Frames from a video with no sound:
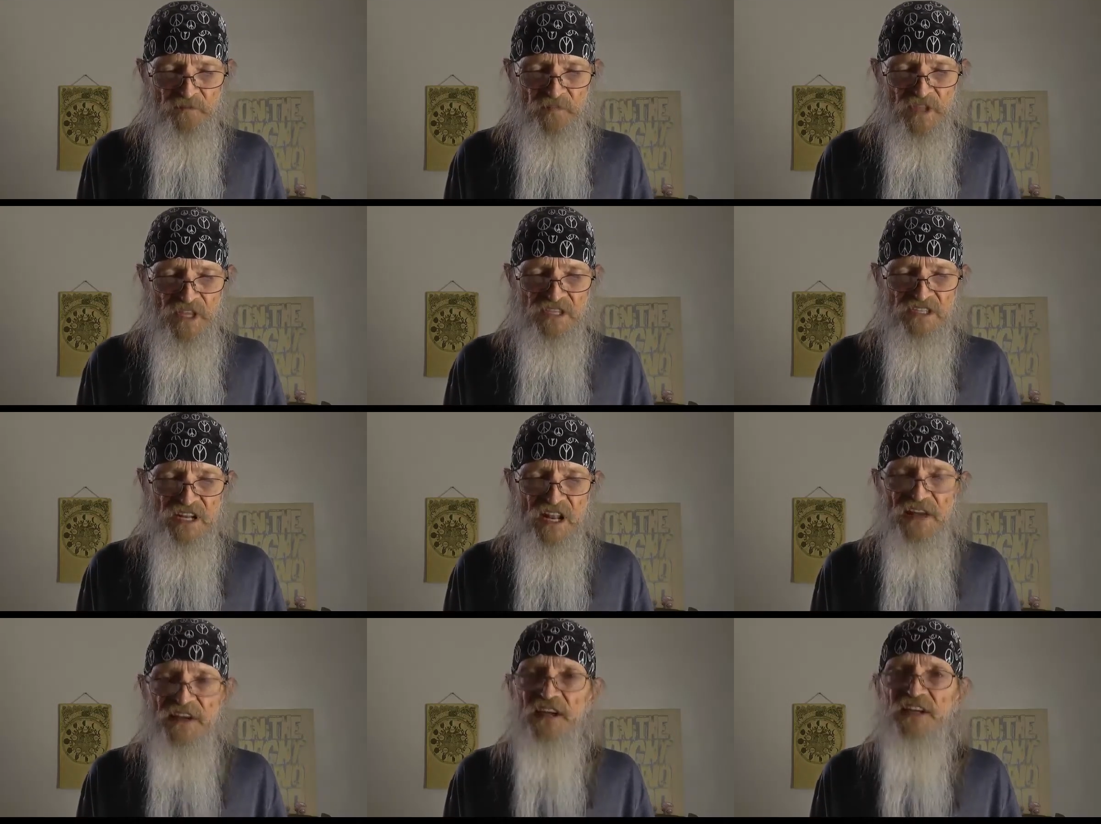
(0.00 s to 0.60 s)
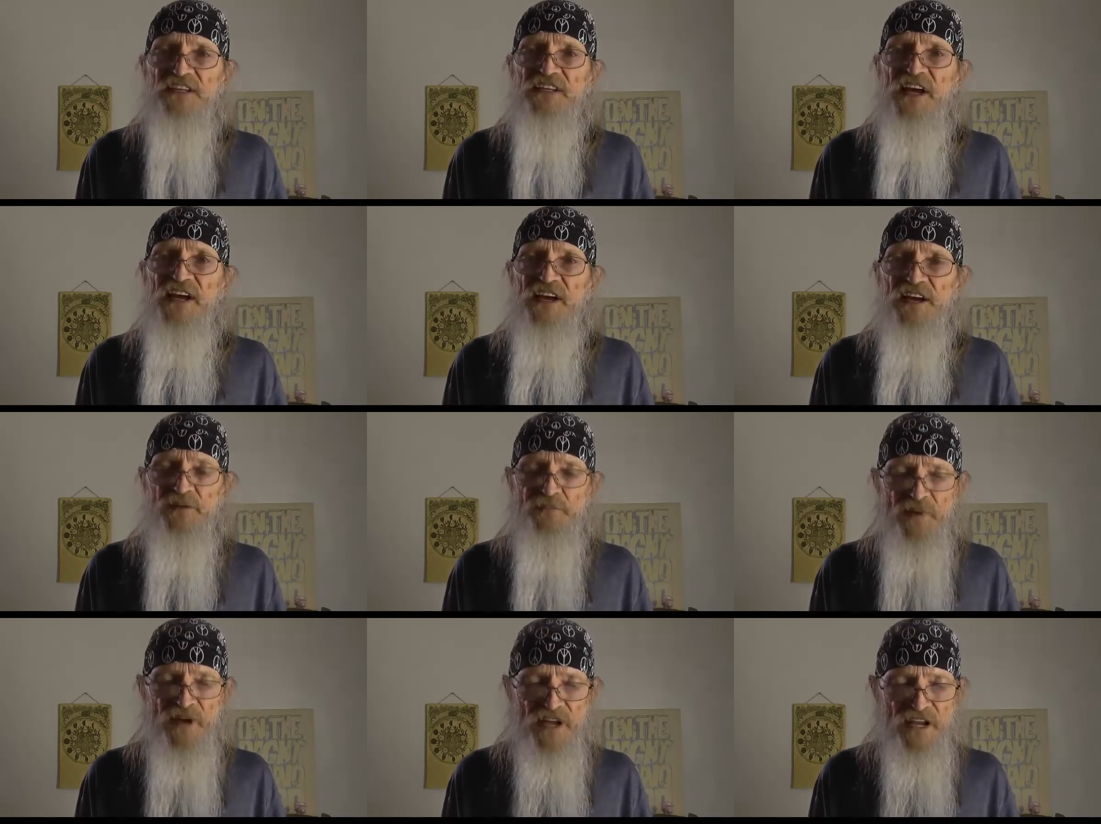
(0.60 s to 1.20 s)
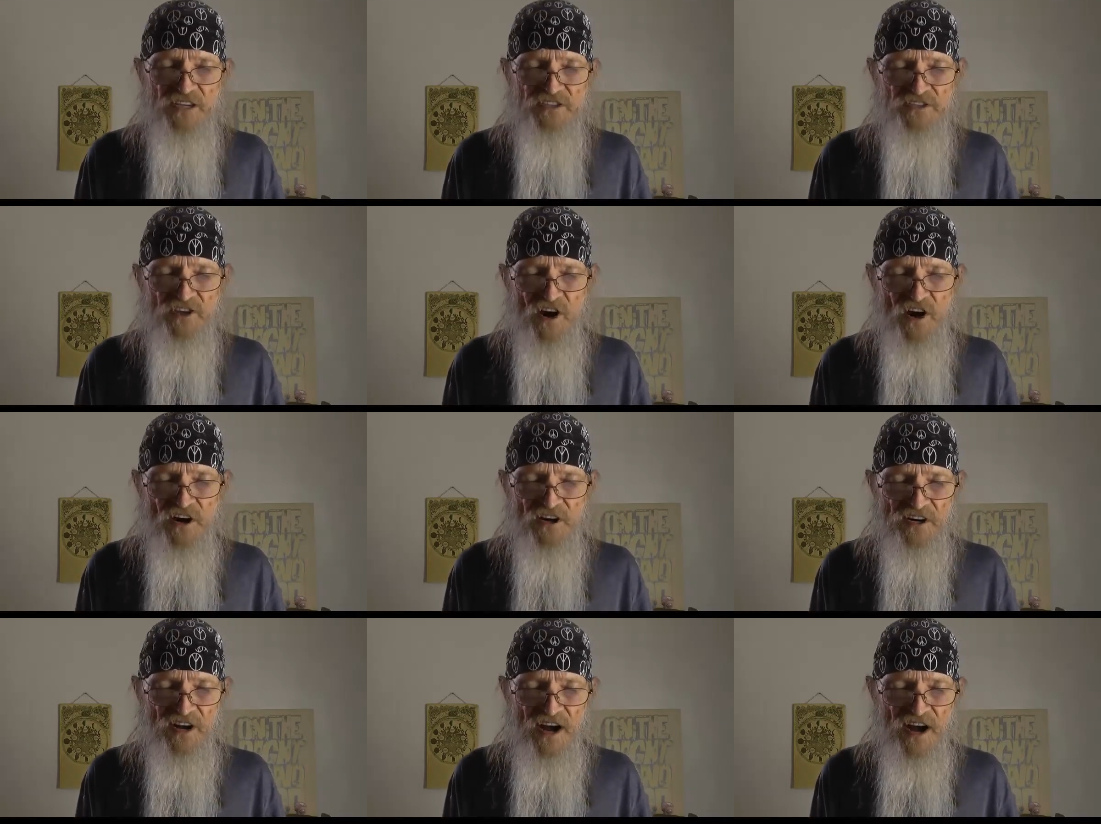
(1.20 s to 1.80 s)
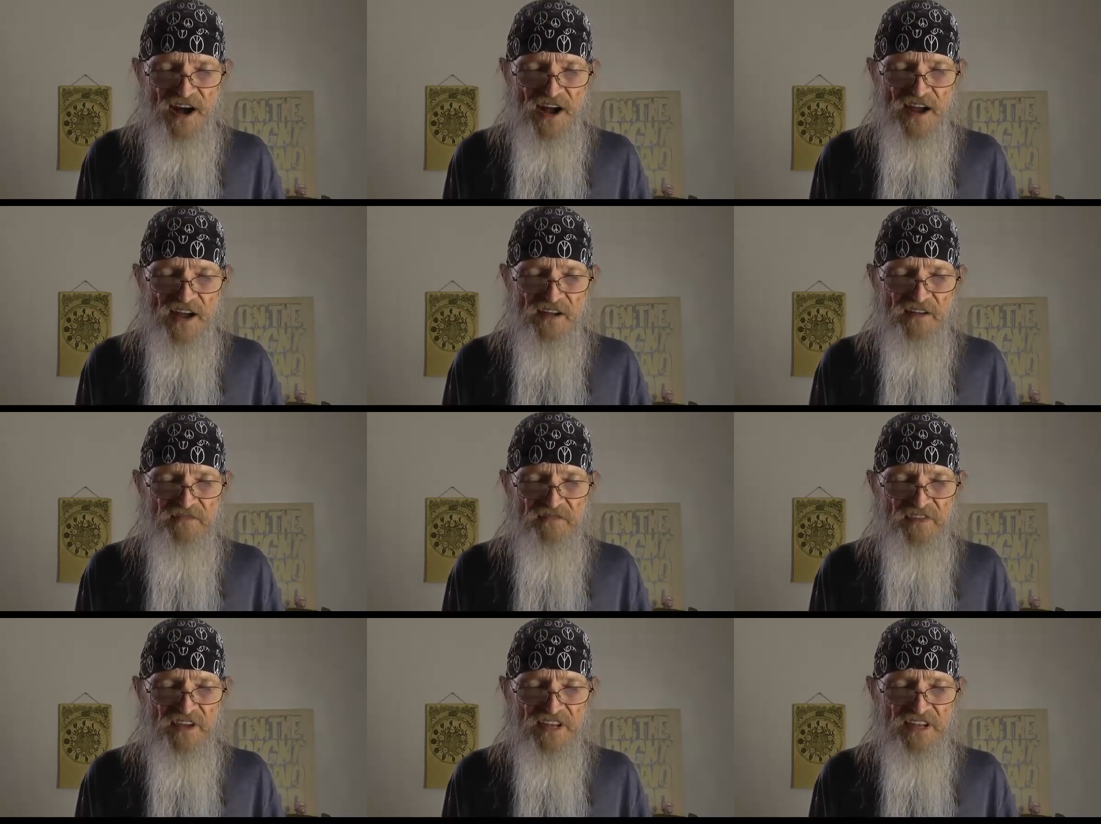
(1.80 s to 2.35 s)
It's like a database, archive,